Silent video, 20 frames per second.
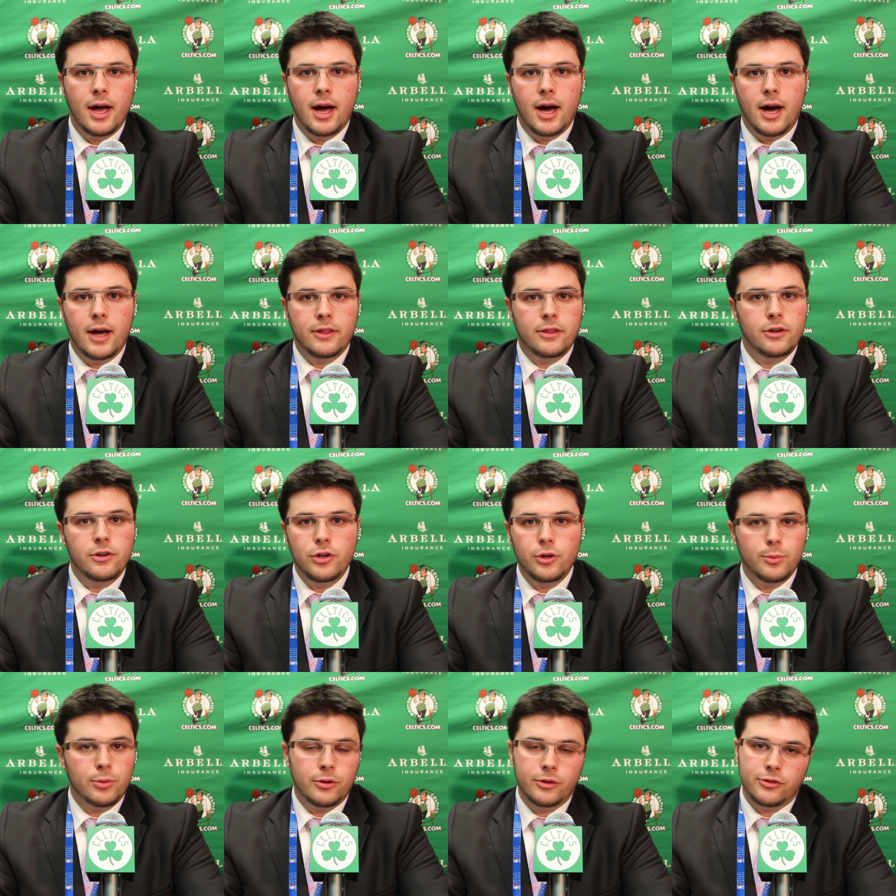uh, the
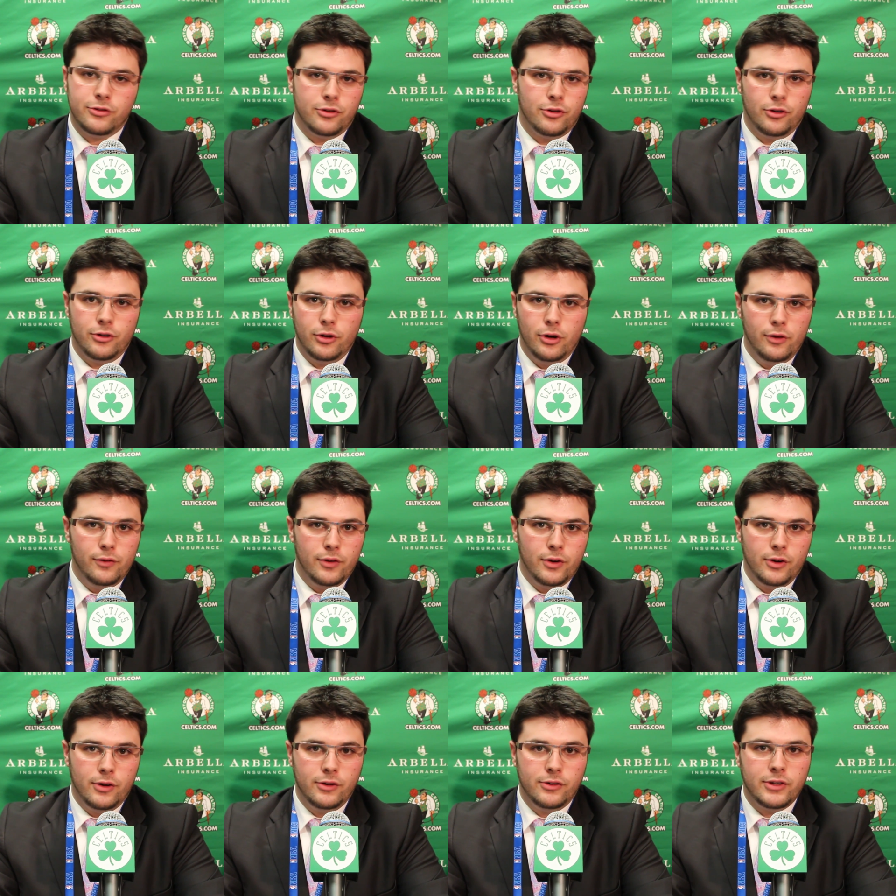numerous
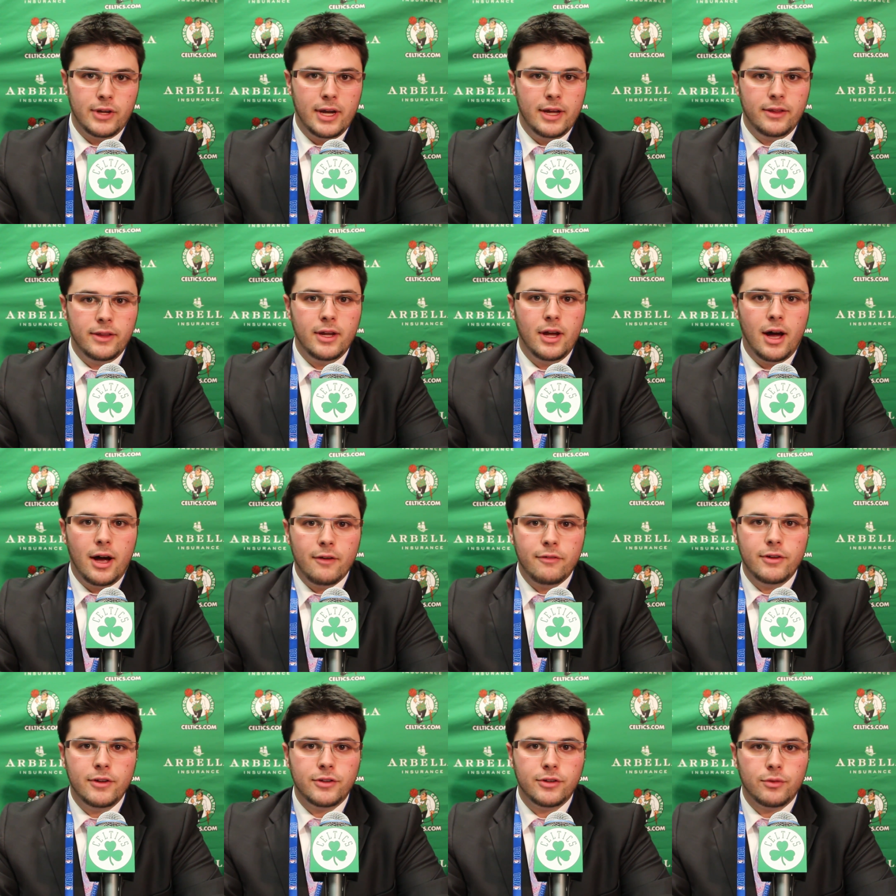turnovers and the
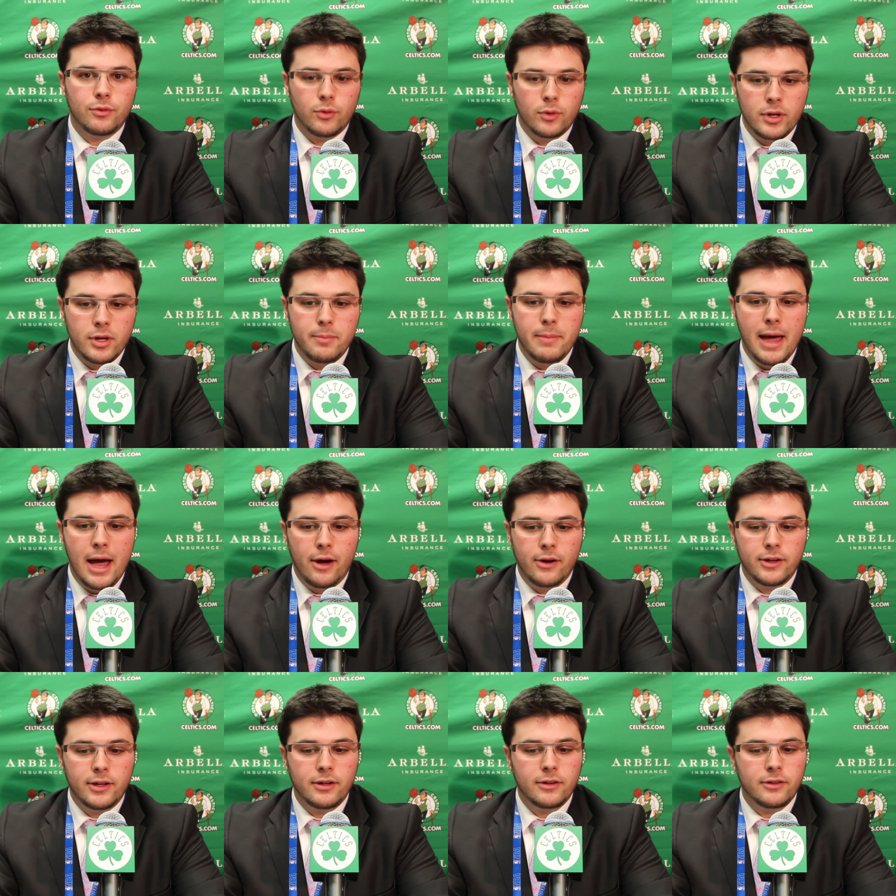offensive
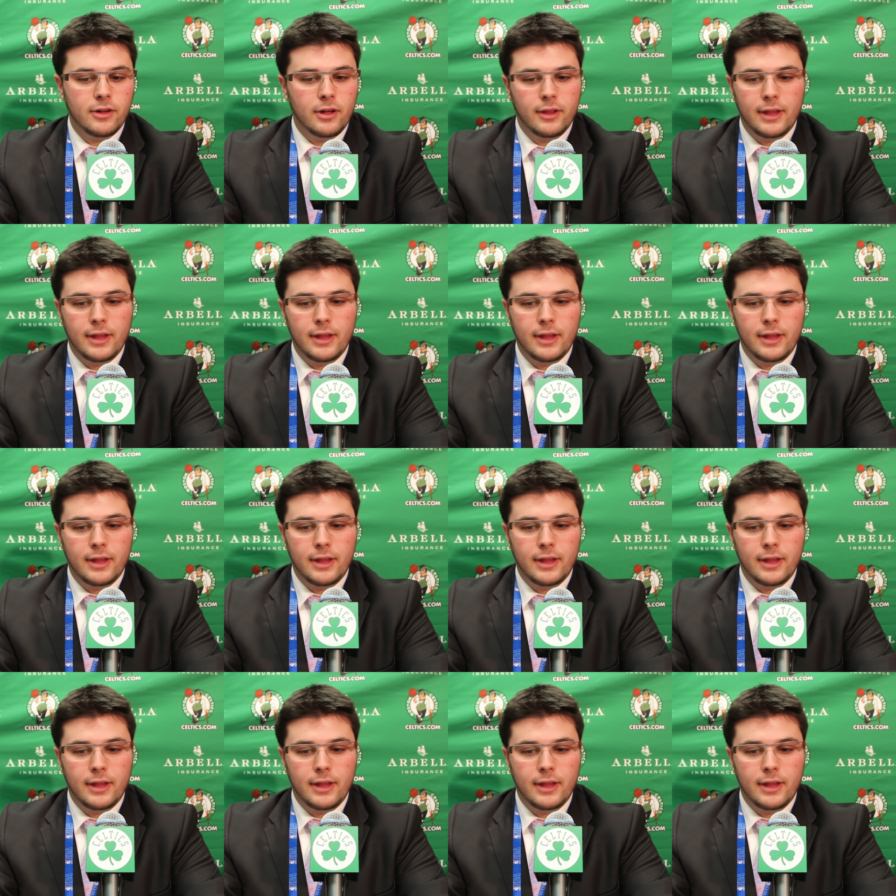rebounding,